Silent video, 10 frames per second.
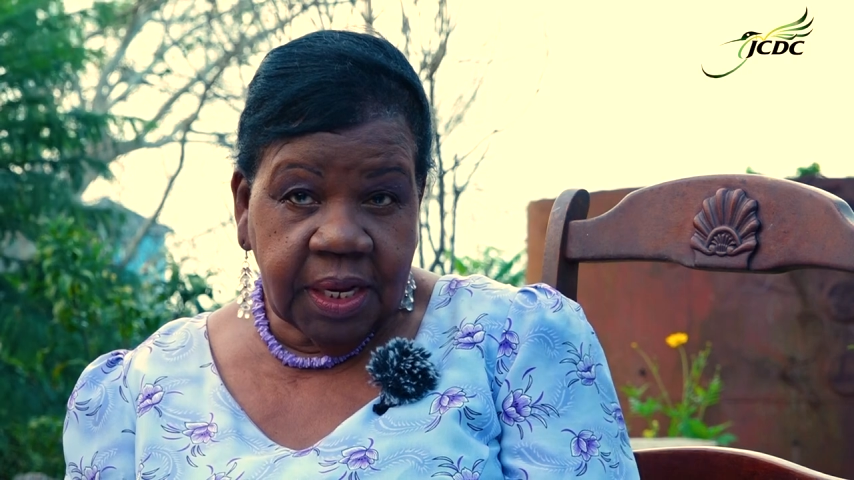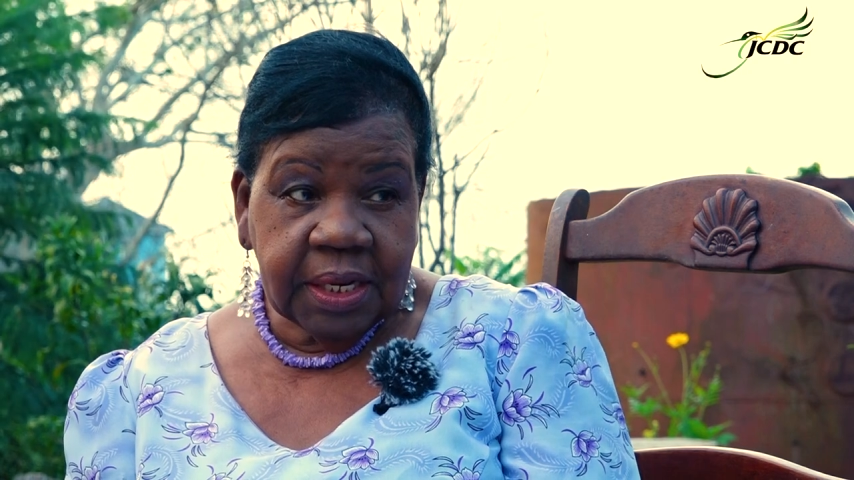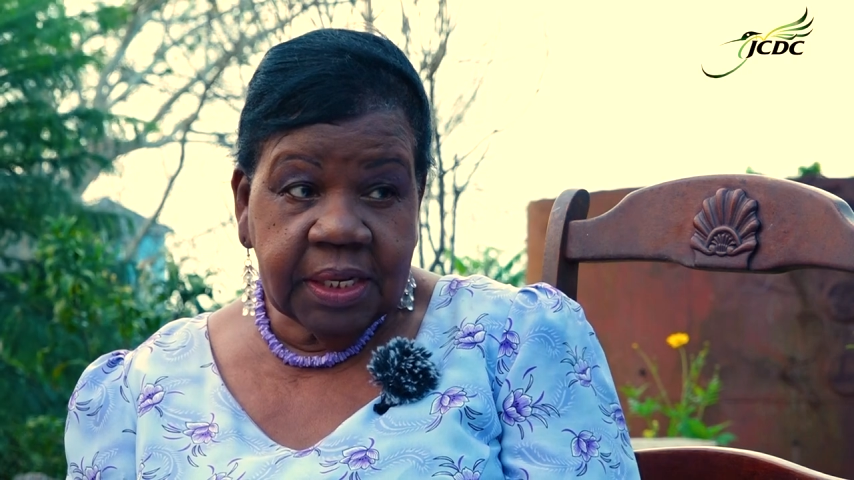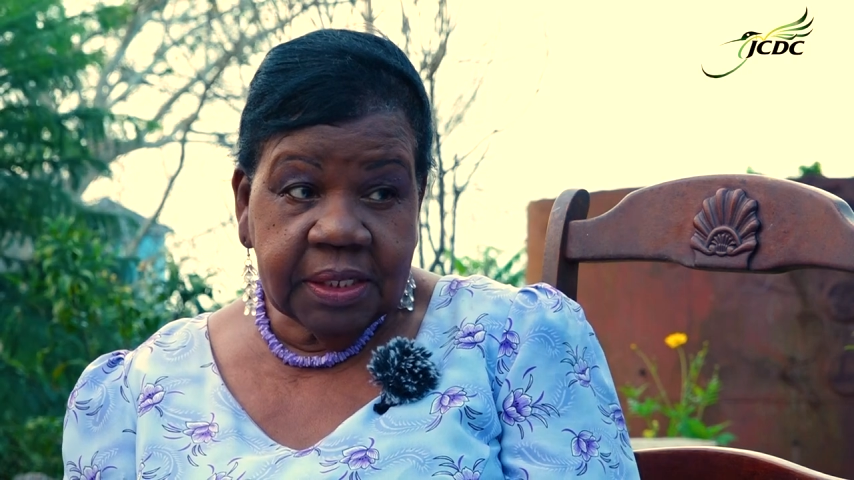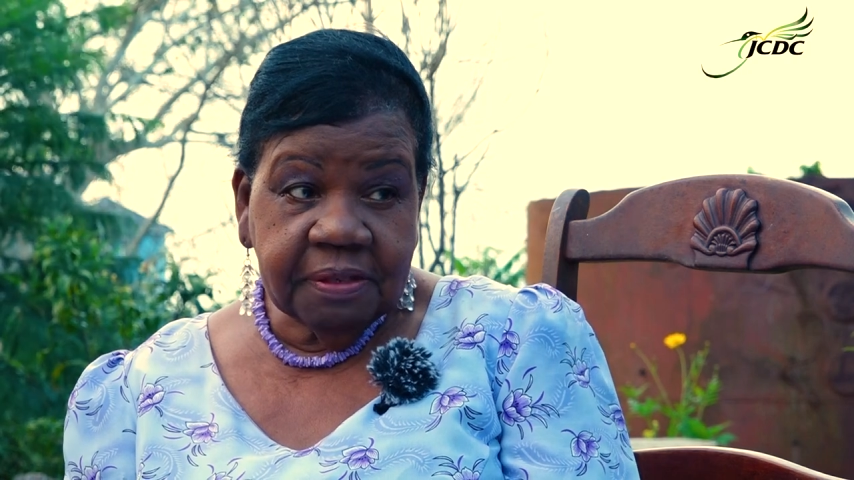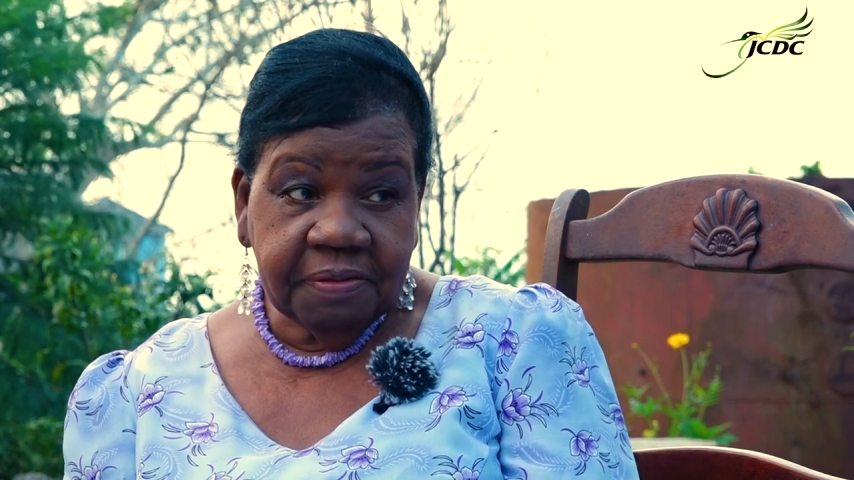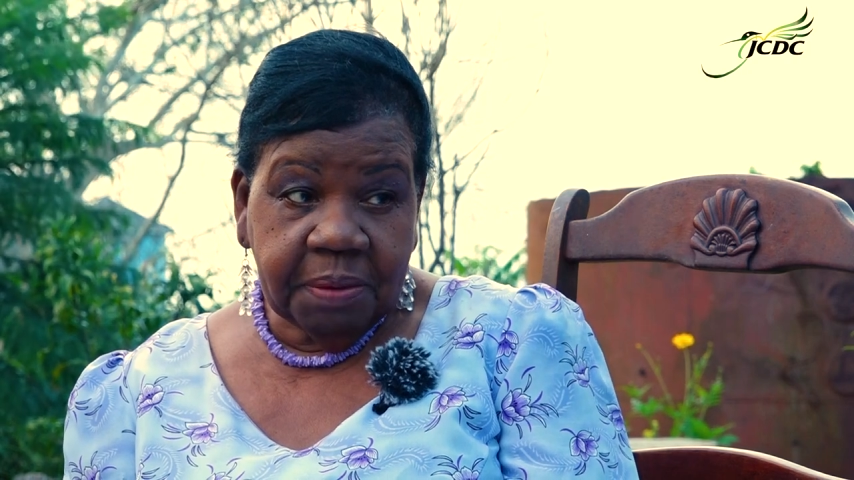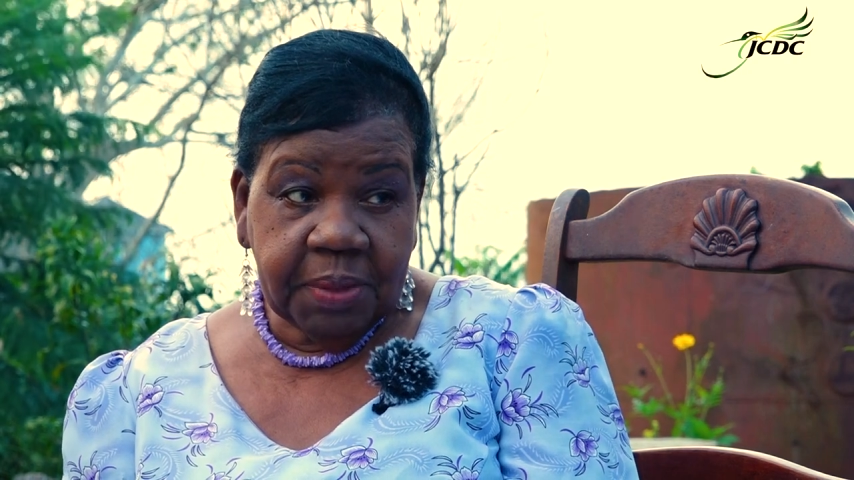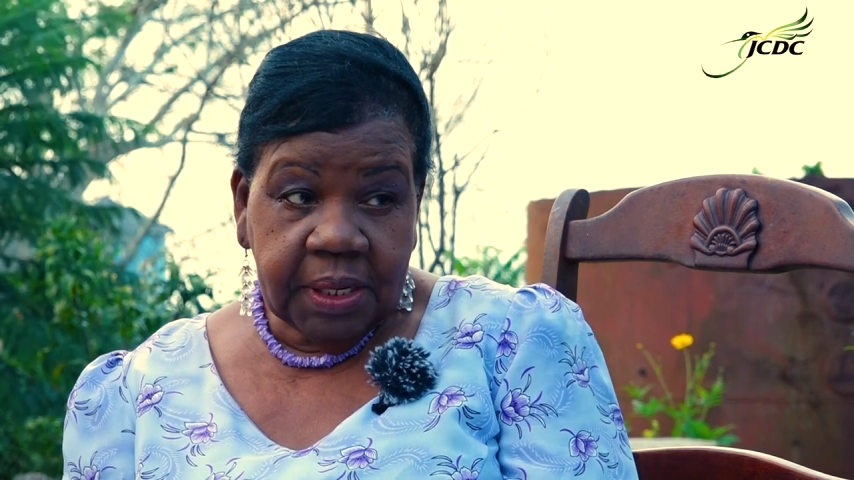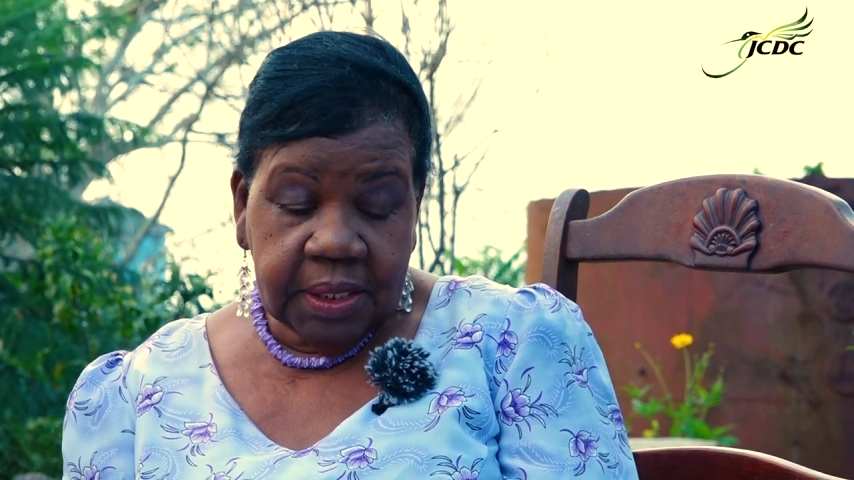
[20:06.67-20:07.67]
and his
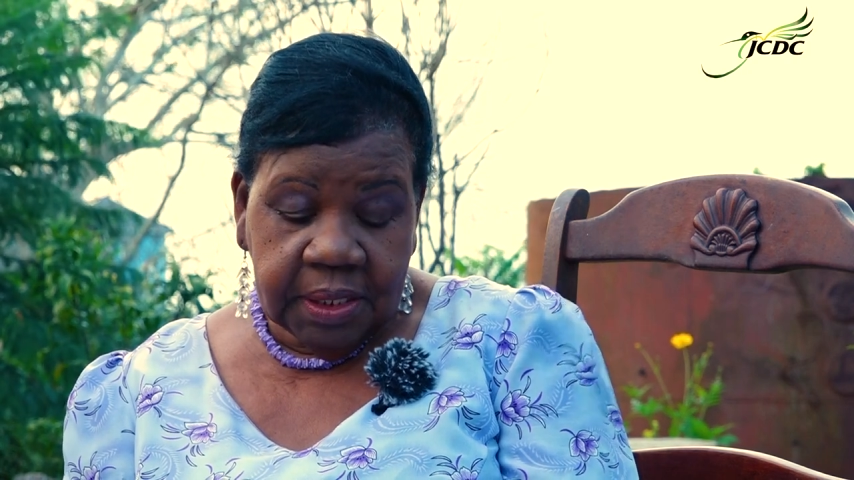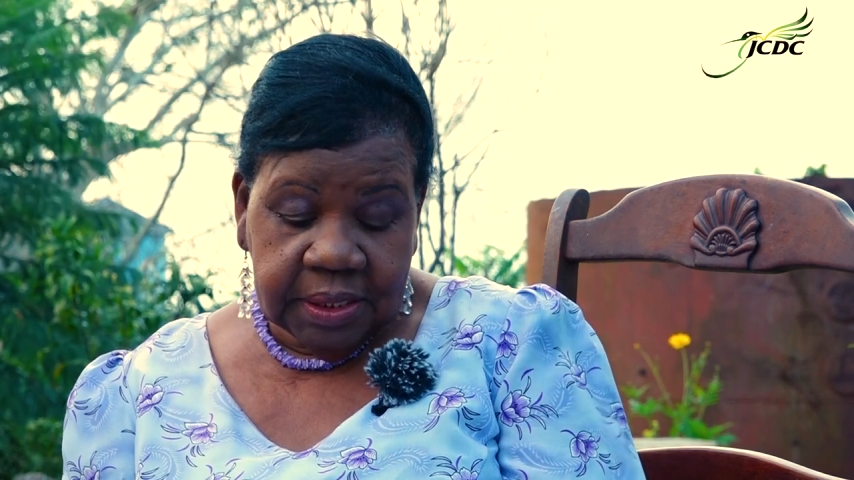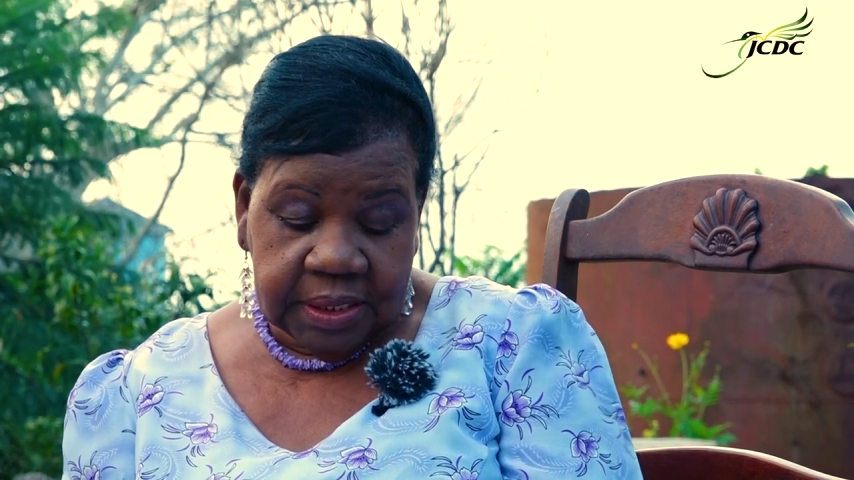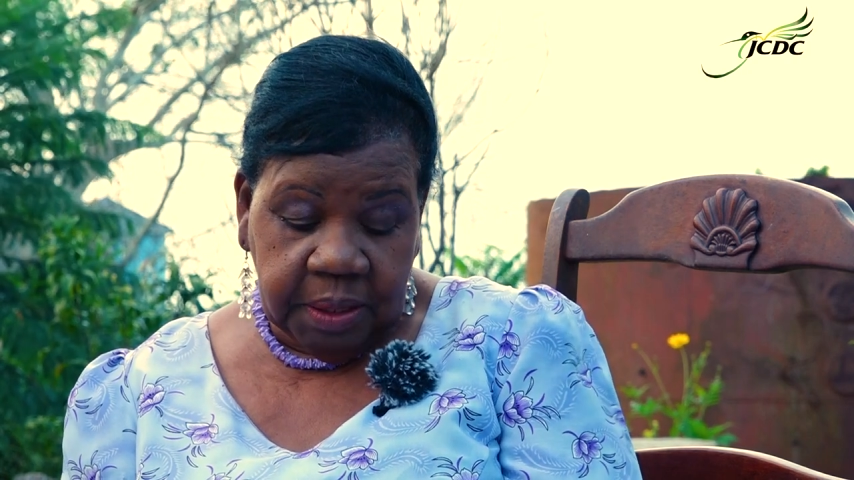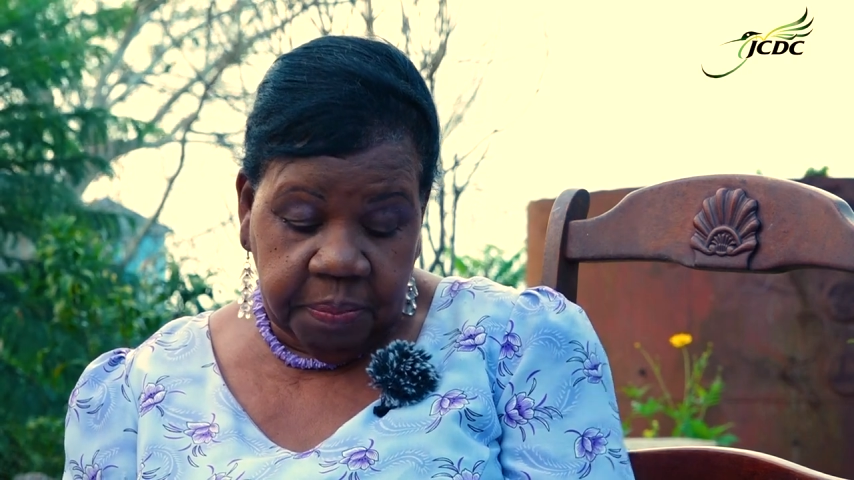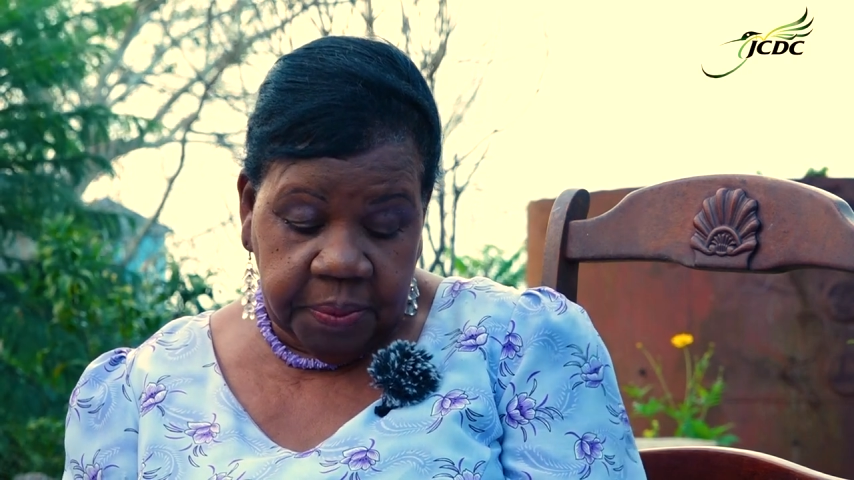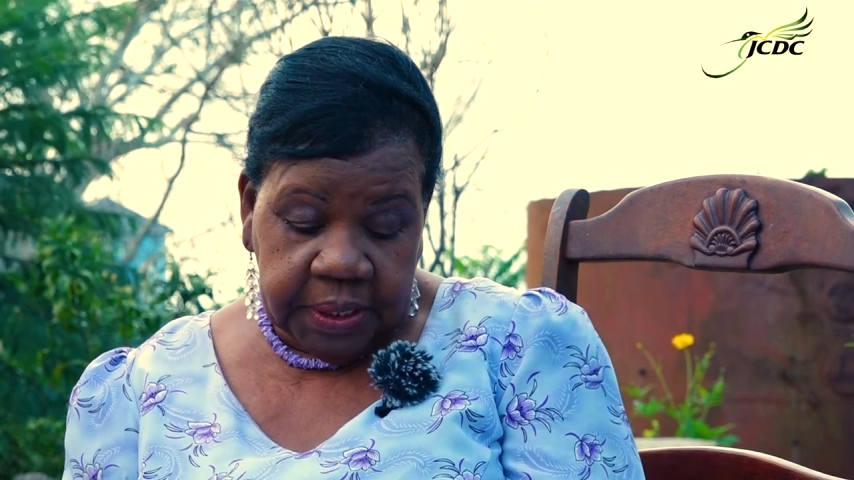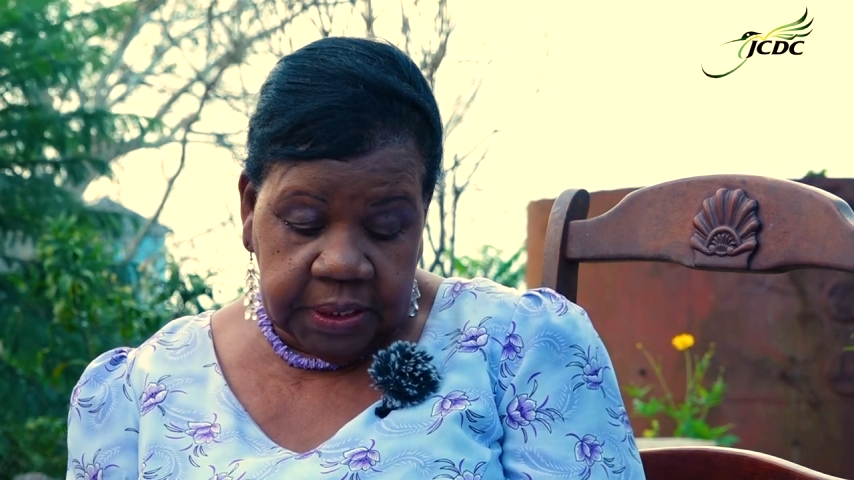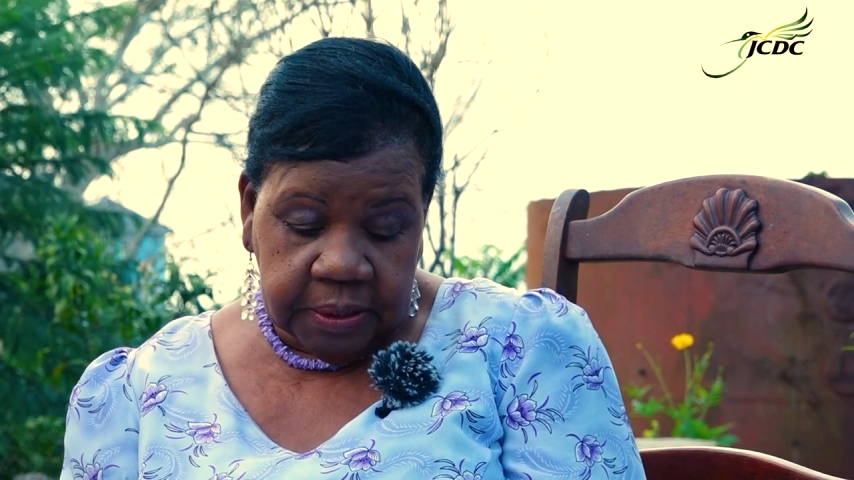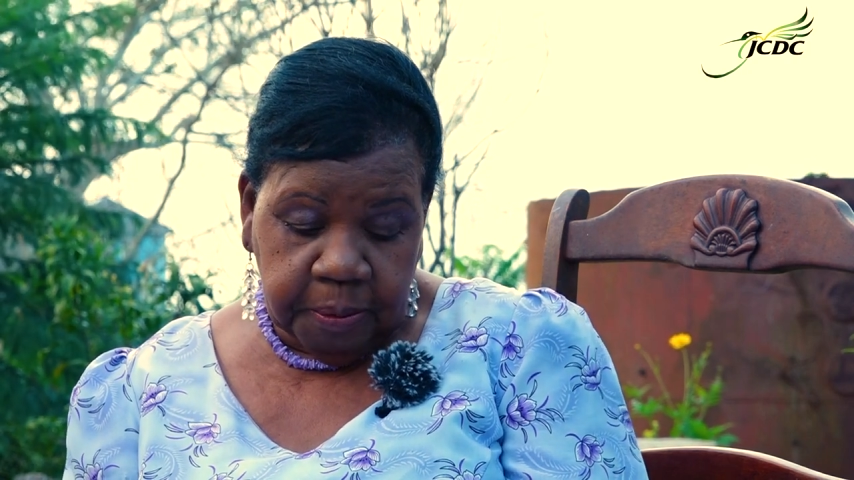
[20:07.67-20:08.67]
family
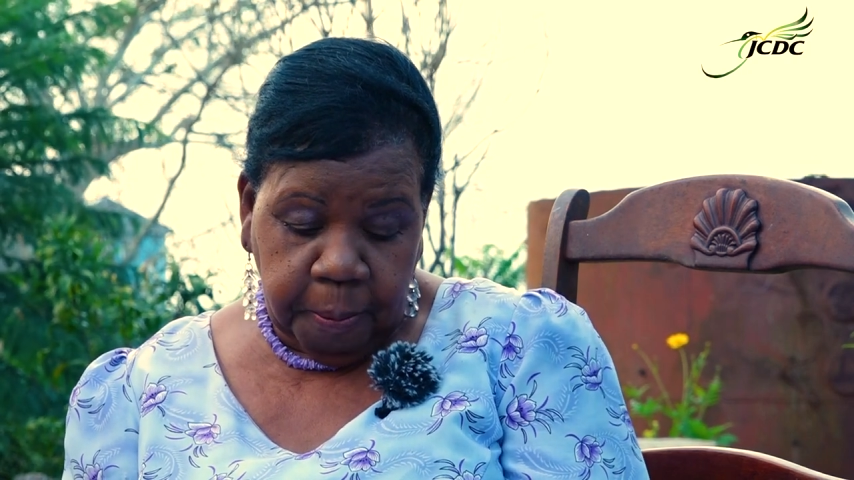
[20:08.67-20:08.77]
separate.